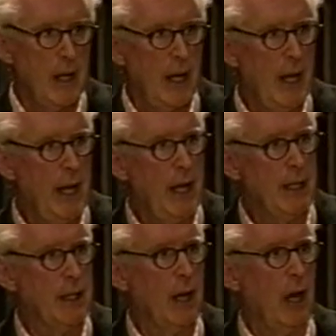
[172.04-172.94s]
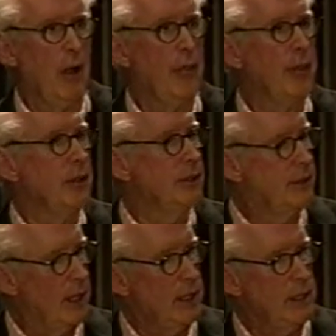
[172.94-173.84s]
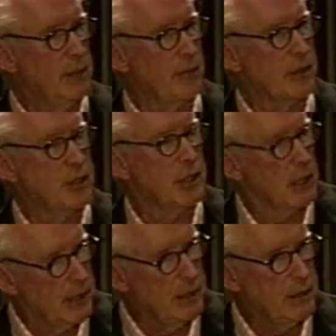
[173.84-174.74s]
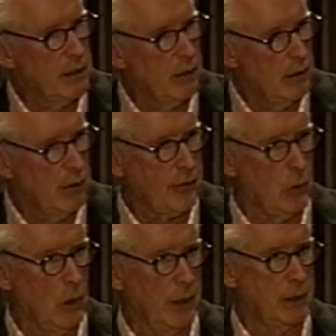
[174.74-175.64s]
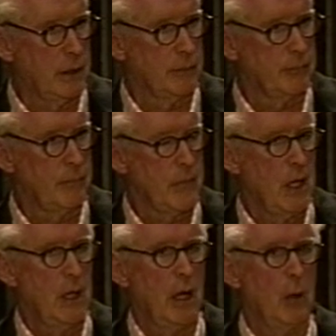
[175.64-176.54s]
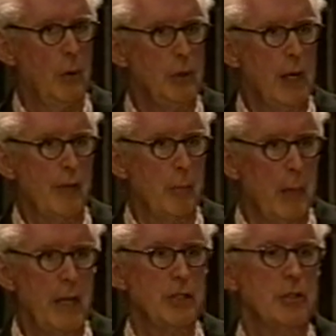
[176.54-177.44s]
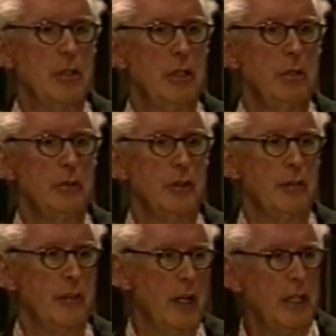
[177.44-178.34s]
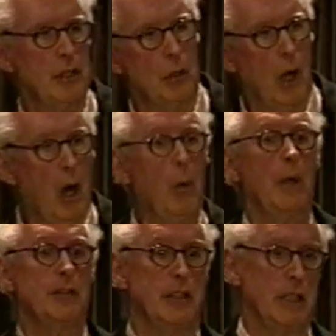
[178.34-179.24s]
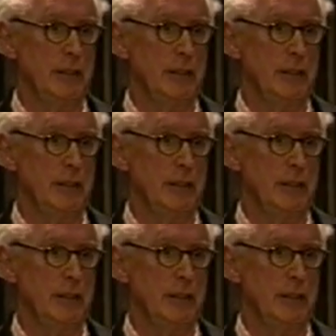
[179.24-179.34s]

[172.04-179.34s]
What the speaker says: And on the day of the Chilean earthquake, when you have a major news event, you always get